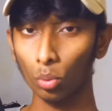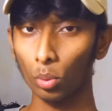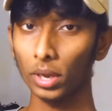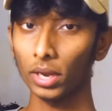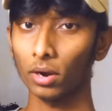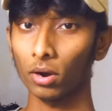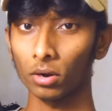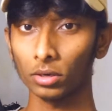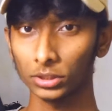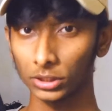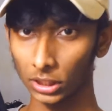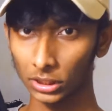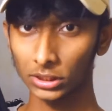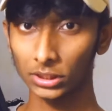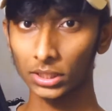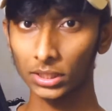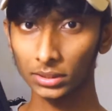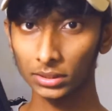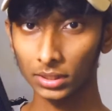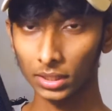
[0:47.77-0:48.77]
doing her
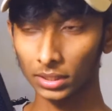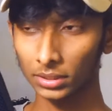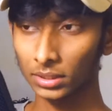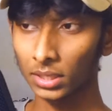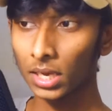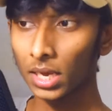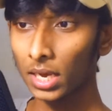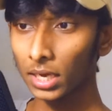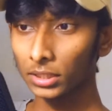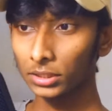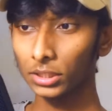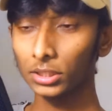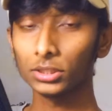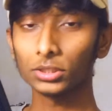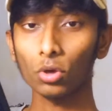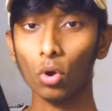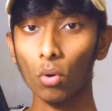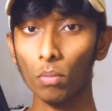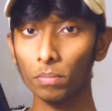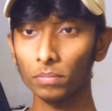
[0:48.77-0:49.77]
justice, because
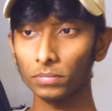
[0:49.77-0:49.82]
she's